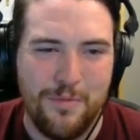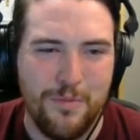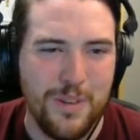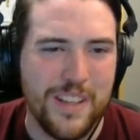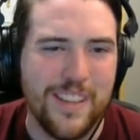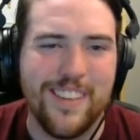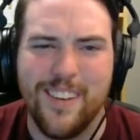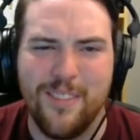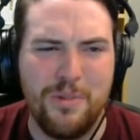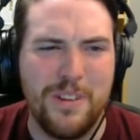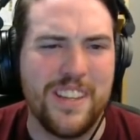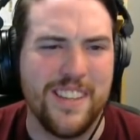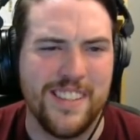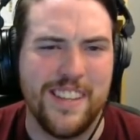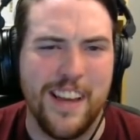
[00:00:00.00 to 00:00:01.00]
with
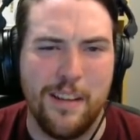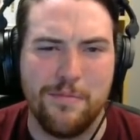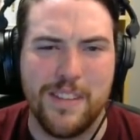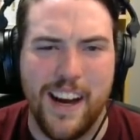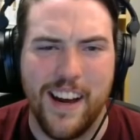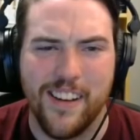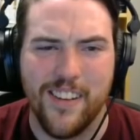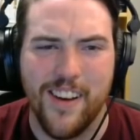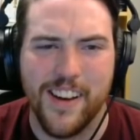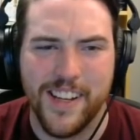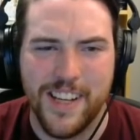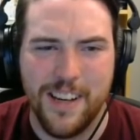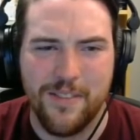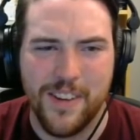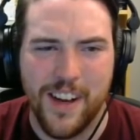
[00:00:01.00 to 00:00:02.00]
with the same
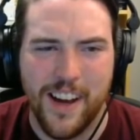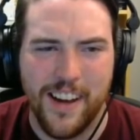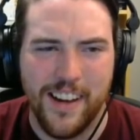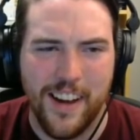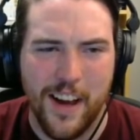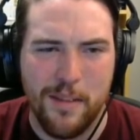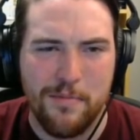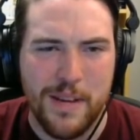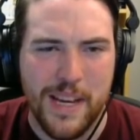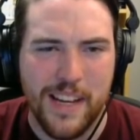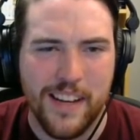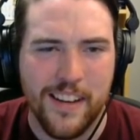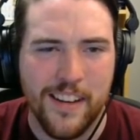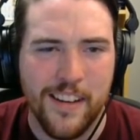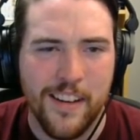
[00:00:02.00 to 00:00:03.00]
dialogue even I I
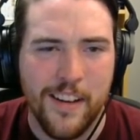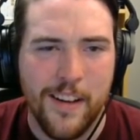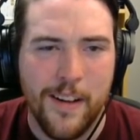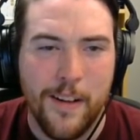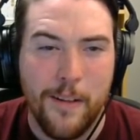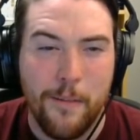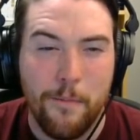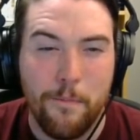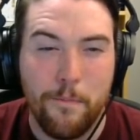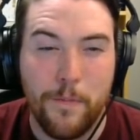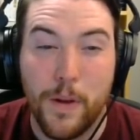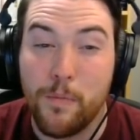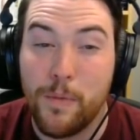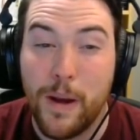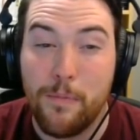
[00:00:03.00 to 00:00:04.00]
mean
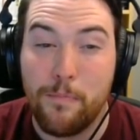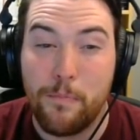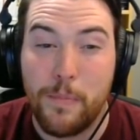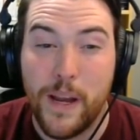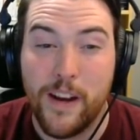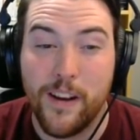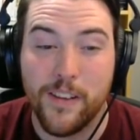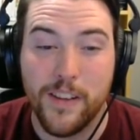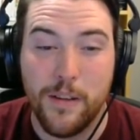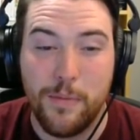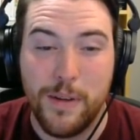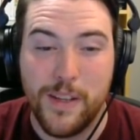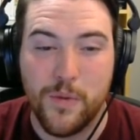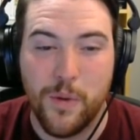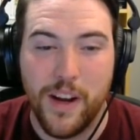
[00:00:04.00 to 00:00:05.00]
there might barely
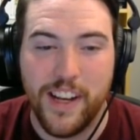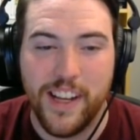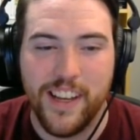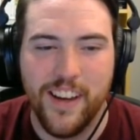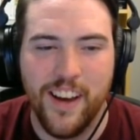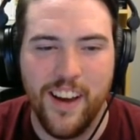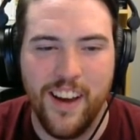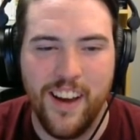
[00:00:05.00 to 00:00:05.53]
be 20.